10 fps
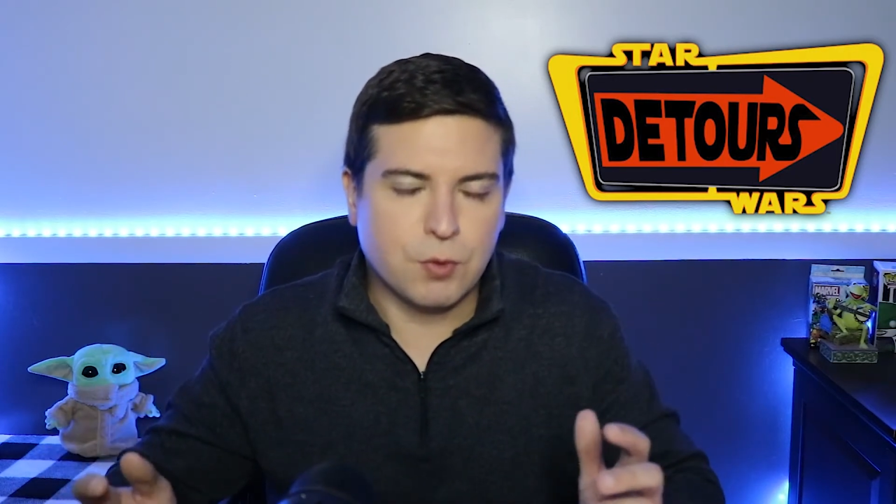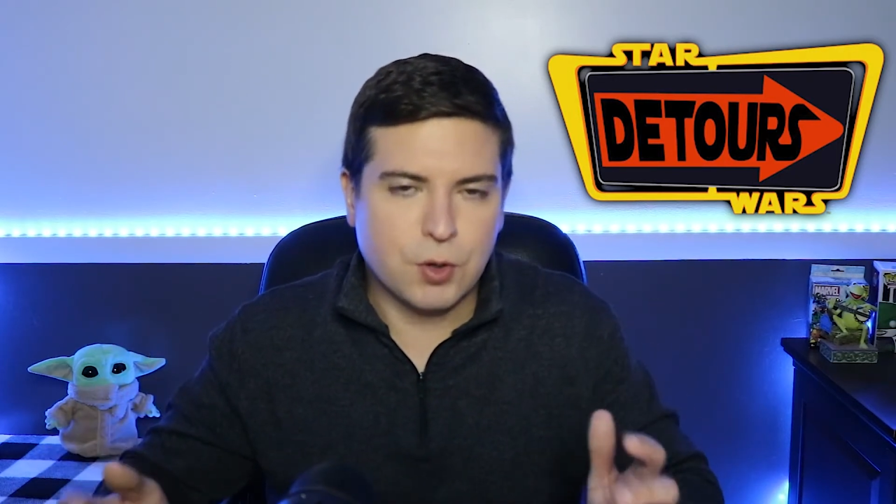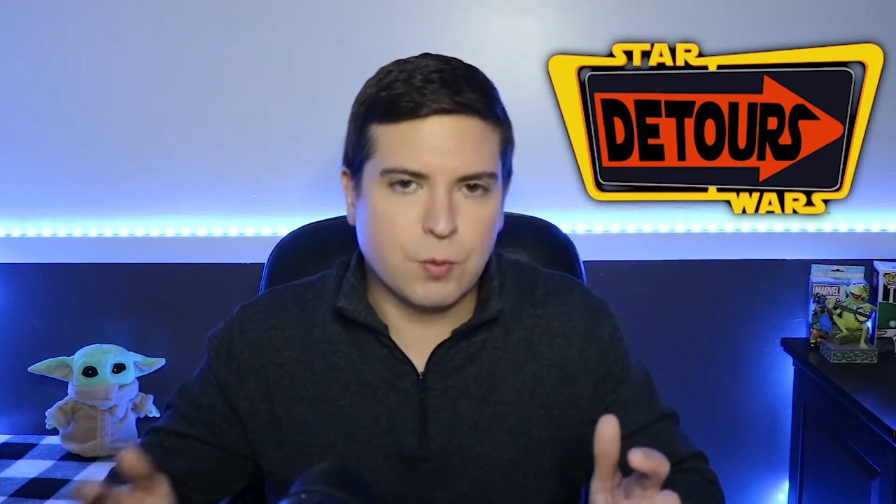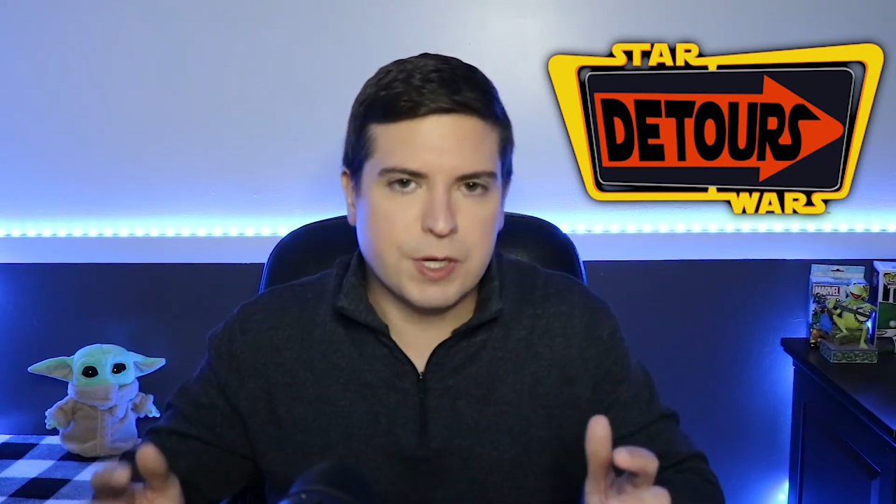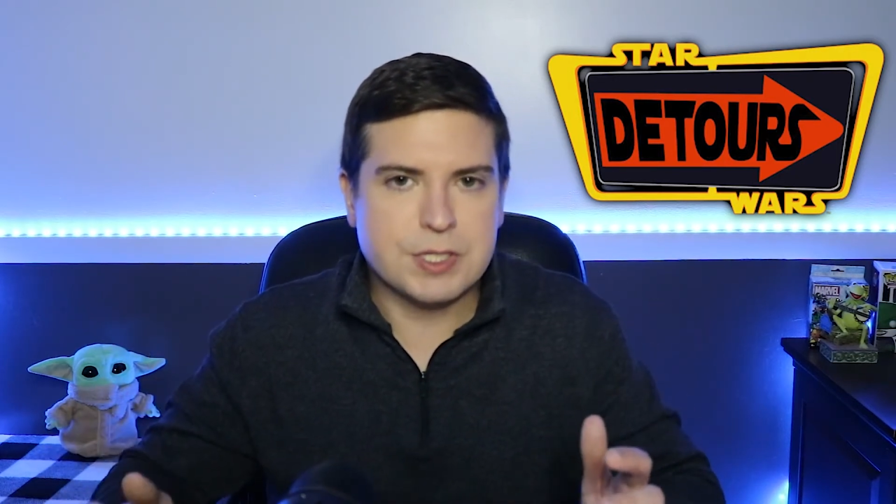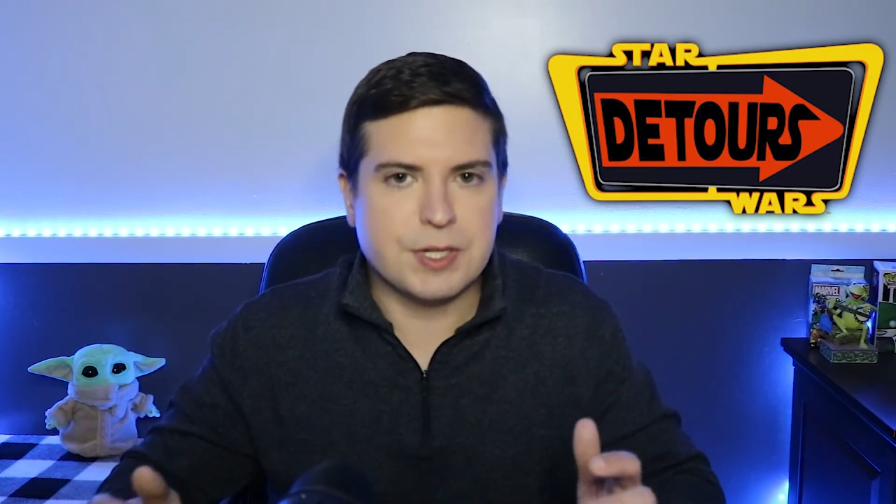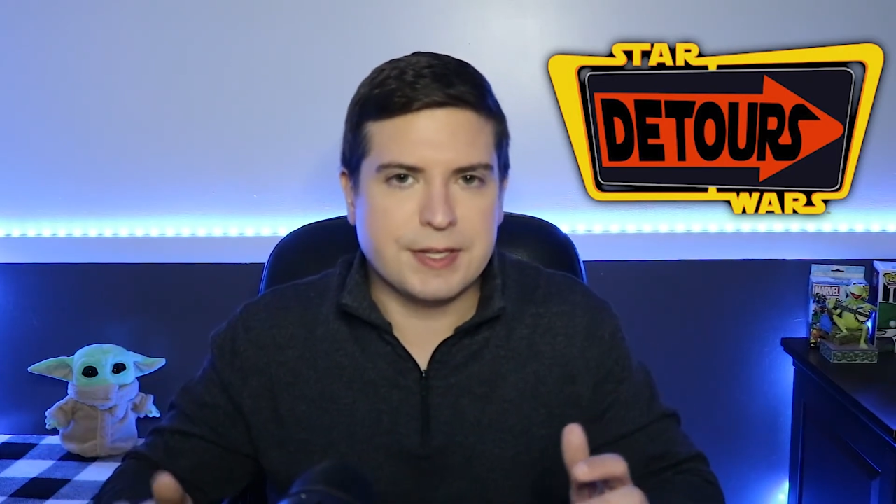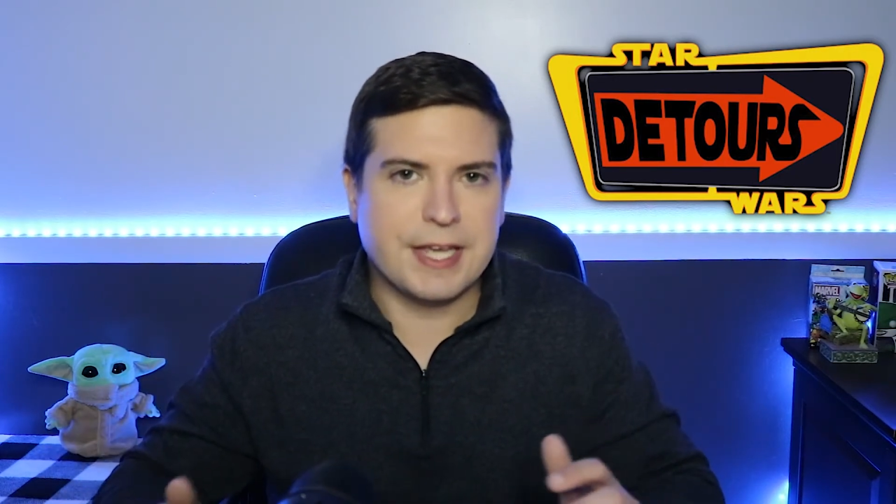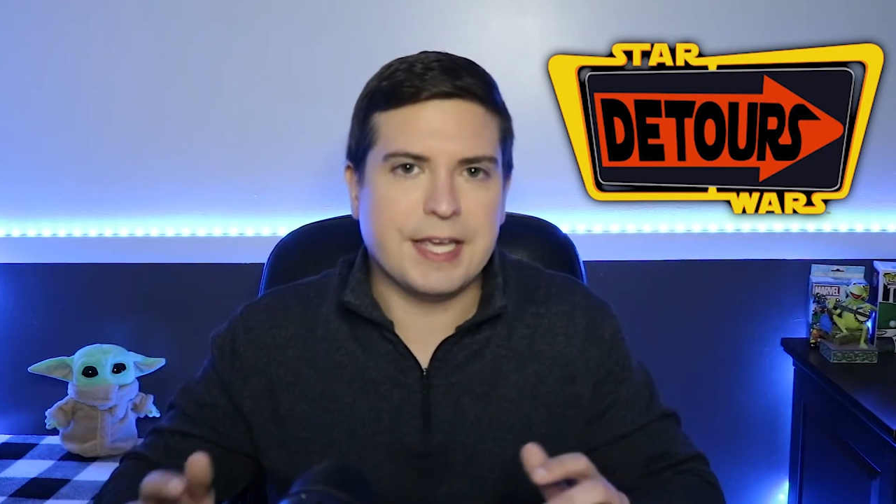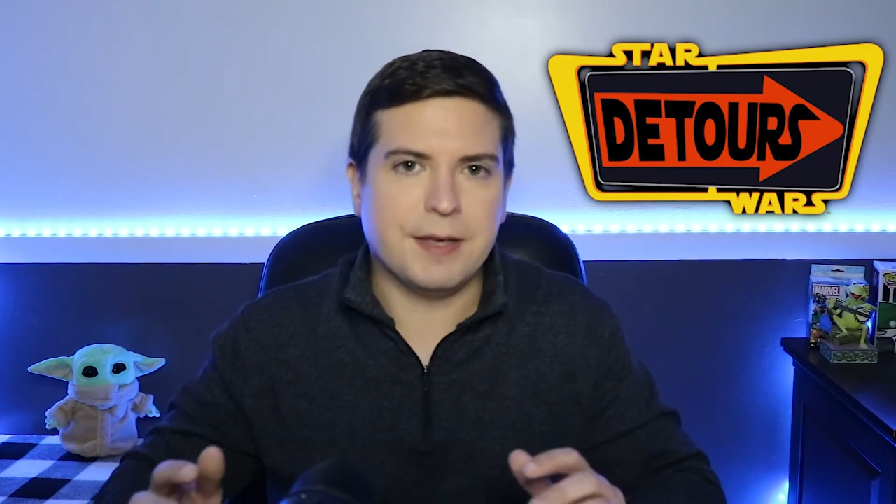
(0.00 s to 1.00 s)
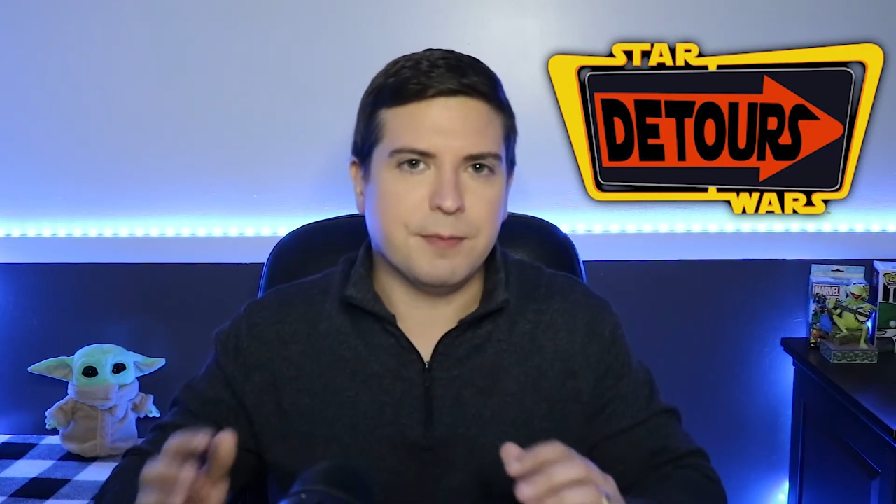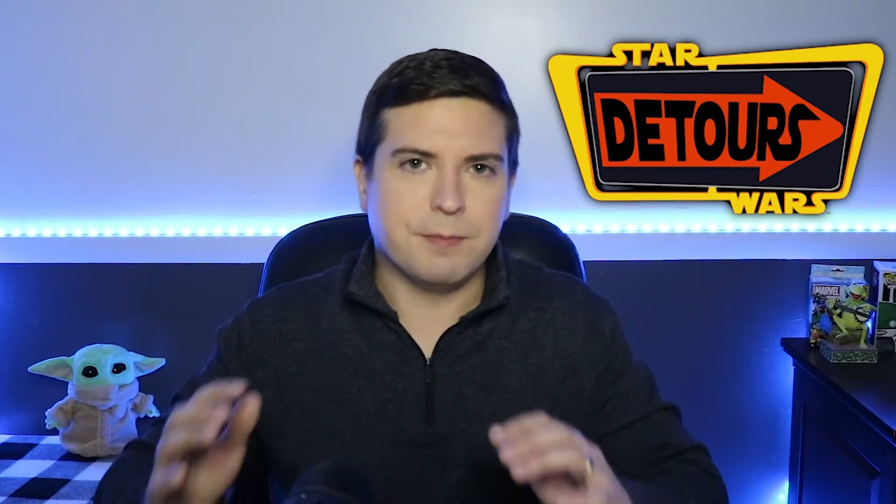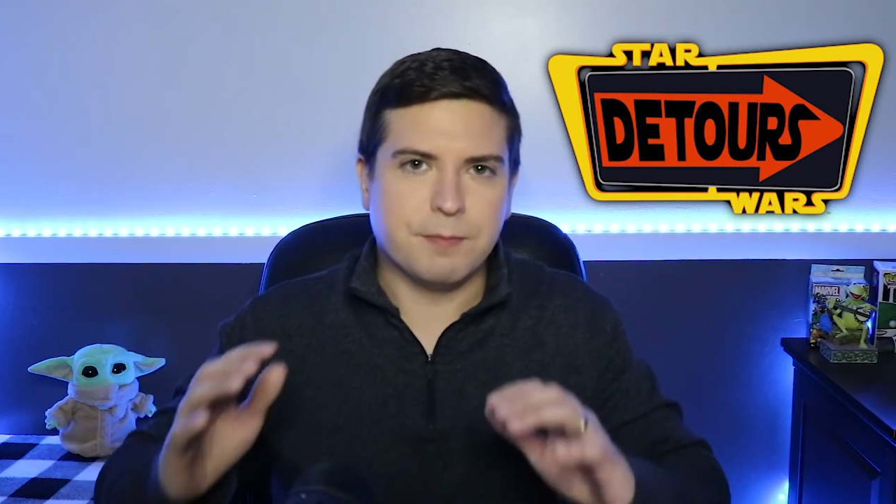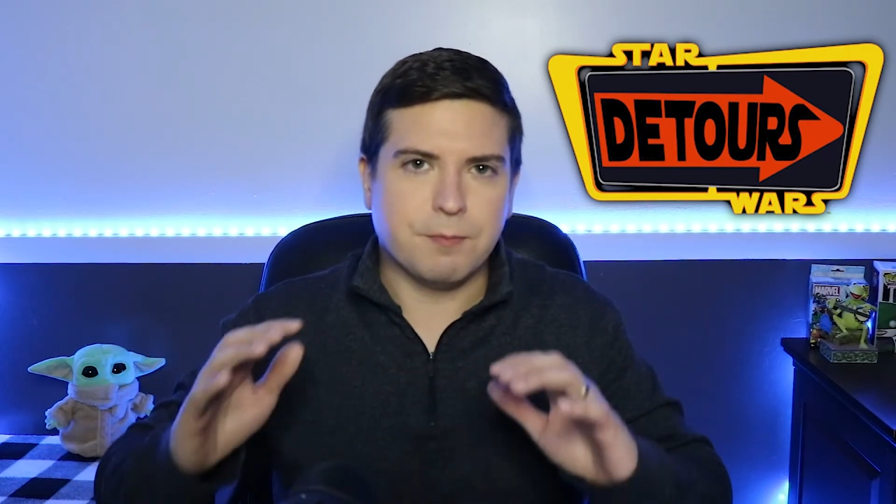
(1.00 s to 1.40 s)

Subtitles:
word was that they